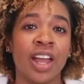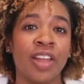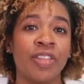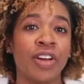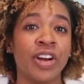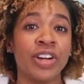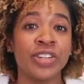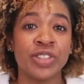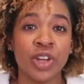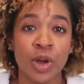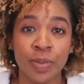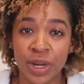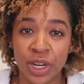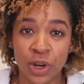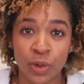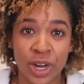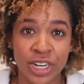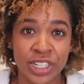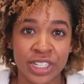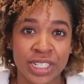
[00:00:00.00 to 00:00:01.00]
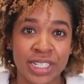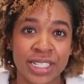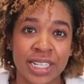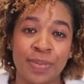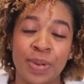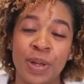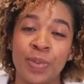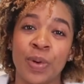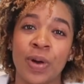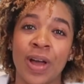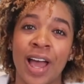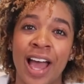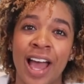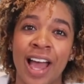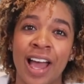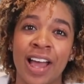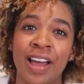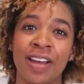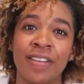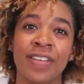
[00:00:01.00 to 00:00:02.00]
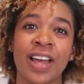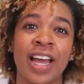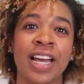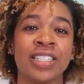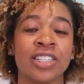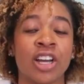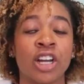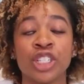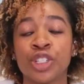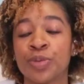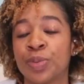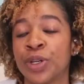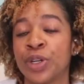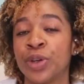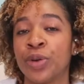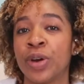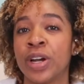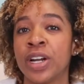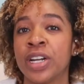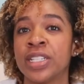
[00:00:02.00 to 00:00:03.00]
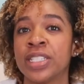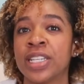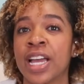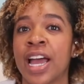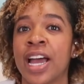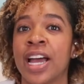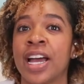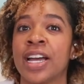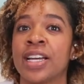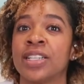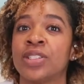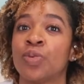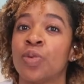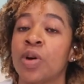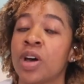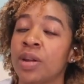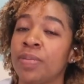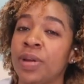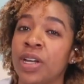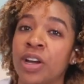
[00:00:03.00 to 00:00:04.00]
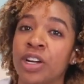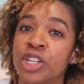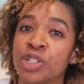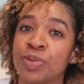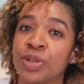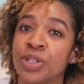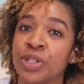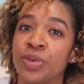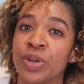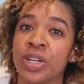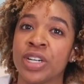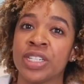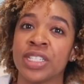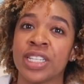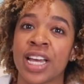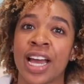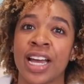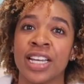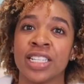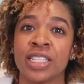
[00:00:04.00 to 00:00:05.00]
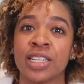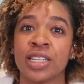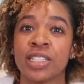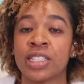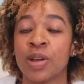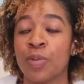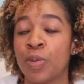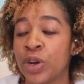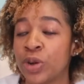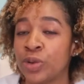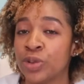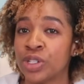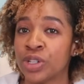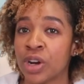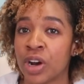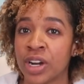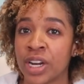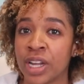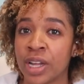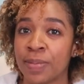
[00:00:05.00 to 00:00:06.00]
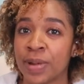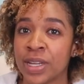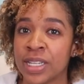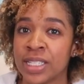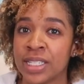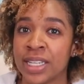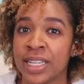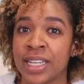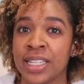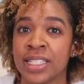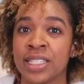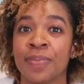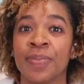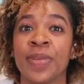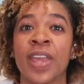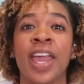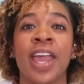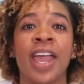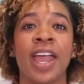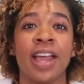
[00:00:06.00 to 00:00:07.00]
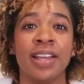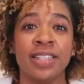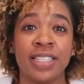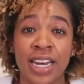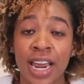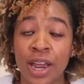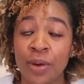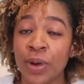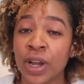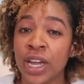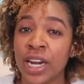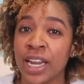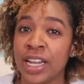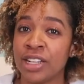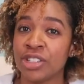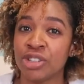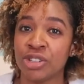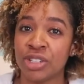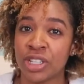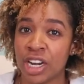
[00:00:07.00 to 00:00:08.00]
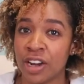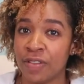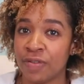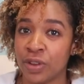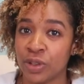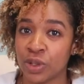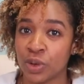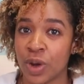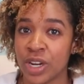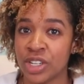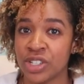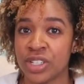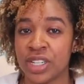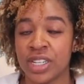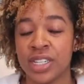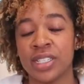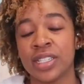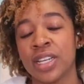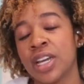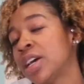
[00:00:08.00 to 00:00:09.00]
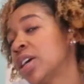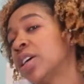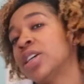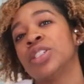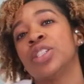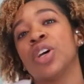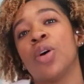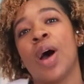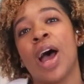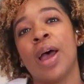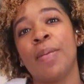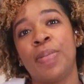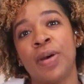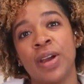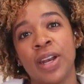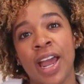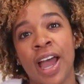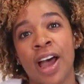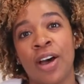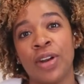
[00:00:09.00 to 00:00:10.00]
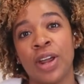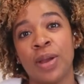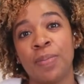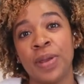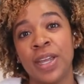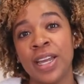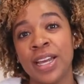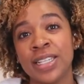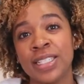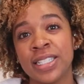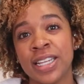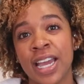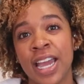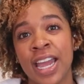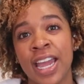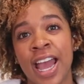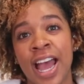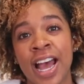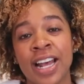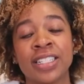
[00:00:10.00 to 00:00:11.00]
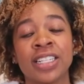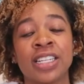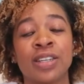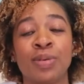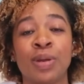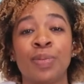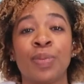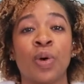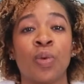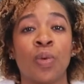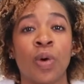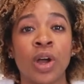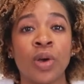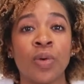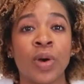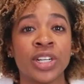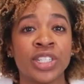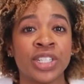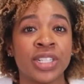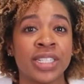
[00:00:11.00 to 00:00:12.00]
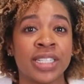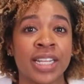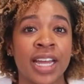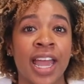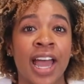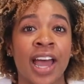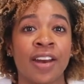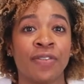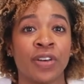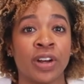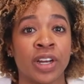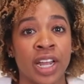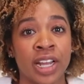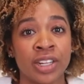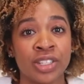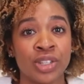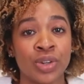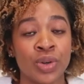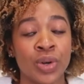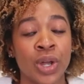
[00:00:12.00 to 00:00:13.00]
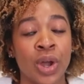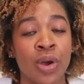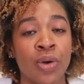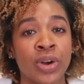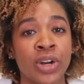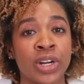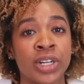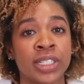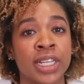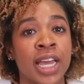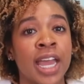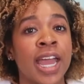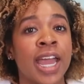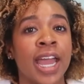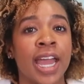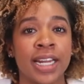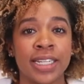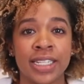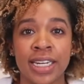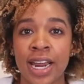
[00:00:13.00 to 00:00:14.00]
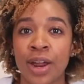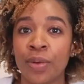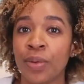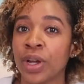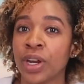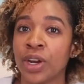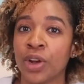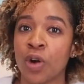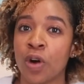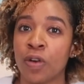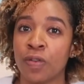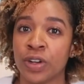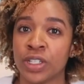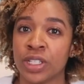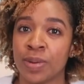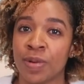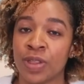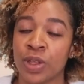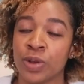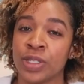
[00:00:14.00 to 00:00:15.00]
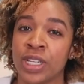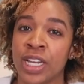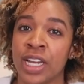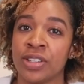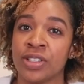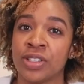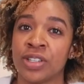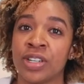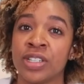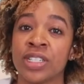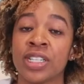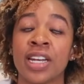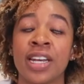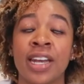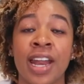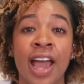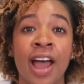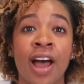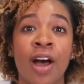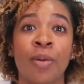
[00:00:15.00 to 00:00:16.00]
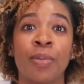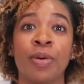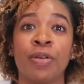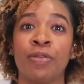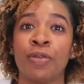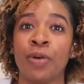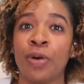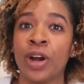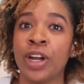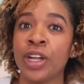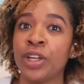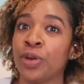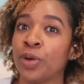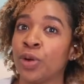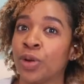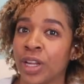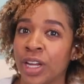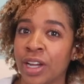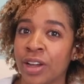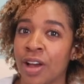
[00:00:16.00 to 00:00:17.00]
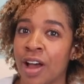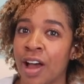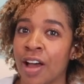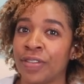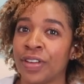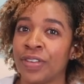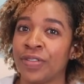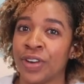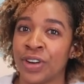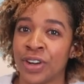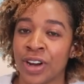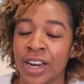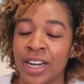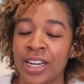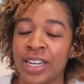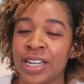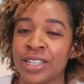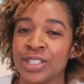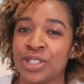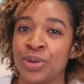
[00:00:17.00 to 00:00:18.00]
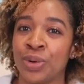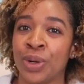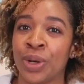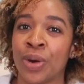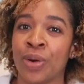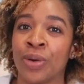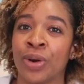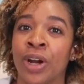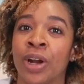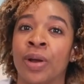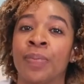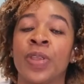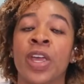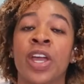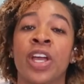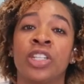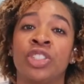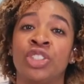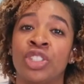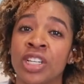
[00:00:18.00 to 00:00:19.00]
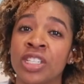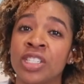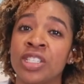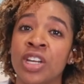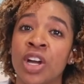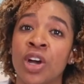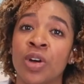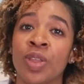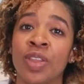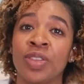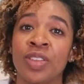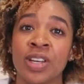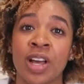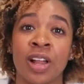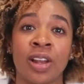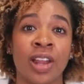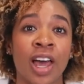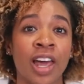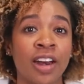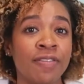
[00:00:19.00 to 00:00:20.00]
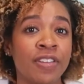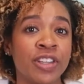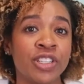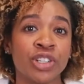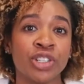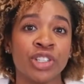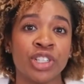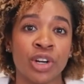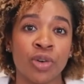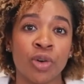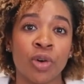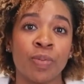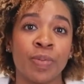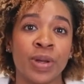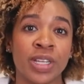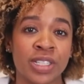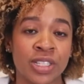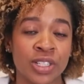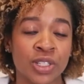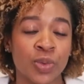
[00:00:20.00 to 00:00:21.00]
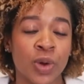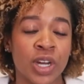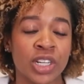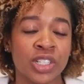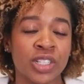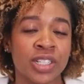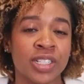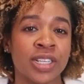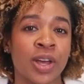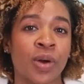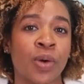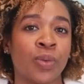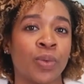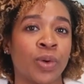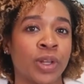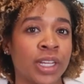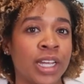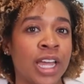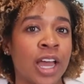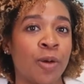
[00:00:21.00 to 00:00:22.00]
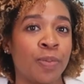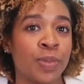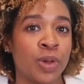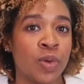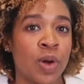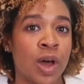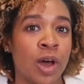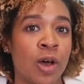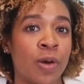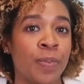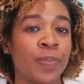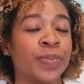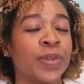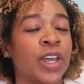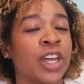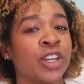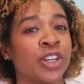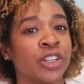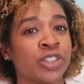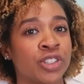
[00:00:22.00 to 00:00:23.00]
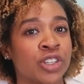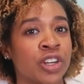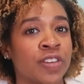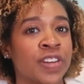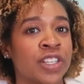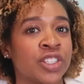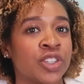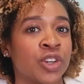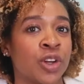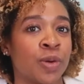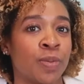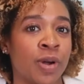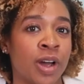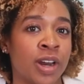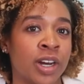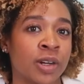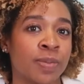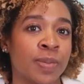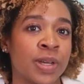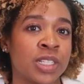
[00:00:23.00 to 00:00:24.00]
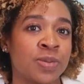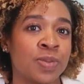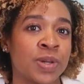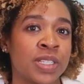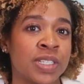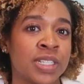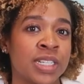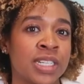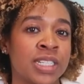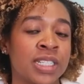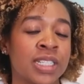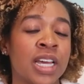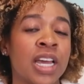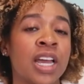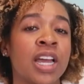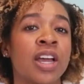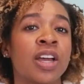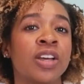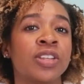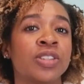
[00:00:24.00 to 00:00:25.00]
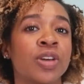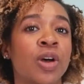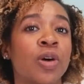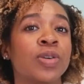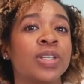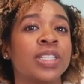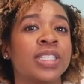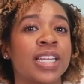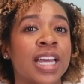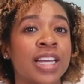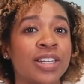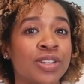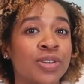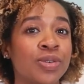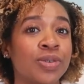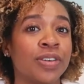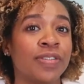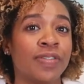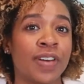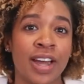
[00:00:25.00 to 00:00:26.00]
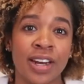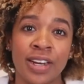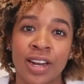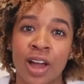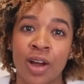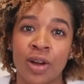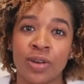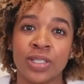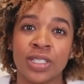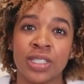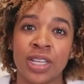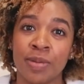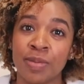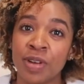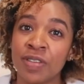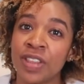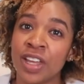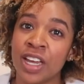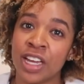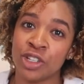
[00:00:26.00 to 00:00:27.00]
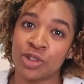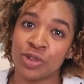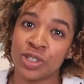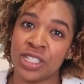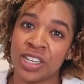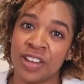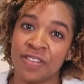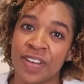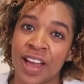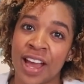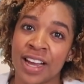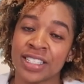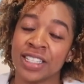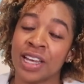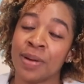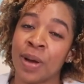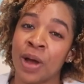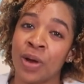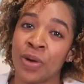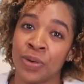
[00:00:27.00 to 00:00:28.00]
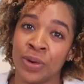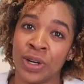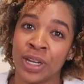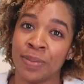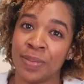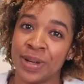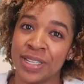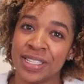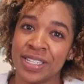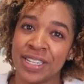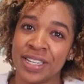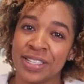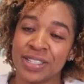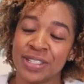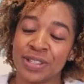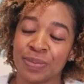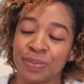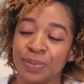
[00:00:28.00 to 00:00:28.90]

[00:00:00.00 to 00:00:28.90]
There are so many questions that people have as entrepreneurs, as wannabe entrepreneurs, as someone who's starting a business, and today we're going to answer 10 of those questions. So I put out a PSA asking people what questions they had for dance studio owners, and today we're going to go over some of those answers. Now, before you click off, if you're not a dance studio owner, just know that a lot of these are general business questions that would really help you out in your service or your product-based business. So stay tuned to find out some of the interesting facts about owning a business.